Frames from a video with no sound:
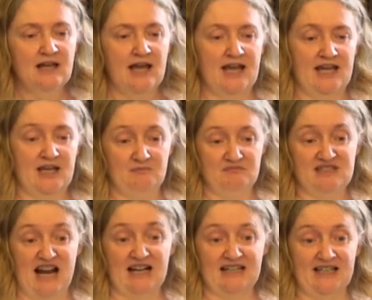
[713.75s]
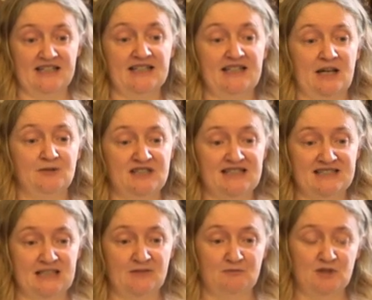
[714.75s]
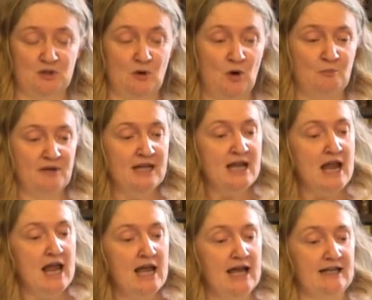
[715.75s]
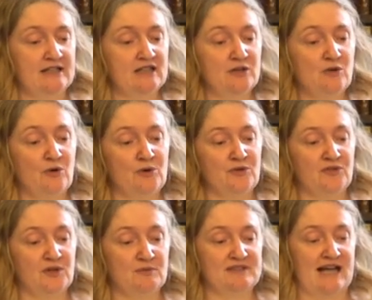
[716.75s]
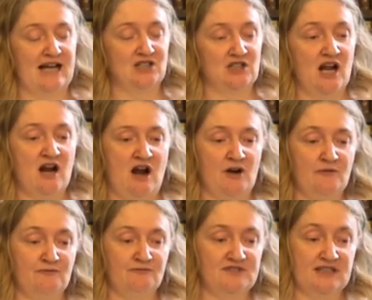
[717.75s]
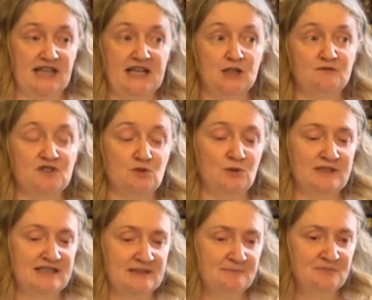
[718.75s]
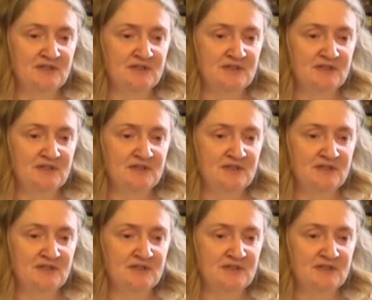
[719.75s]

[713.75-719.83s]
um, dark area in the ground, you can see from the top. And in the north, there was actually a curved line of stones.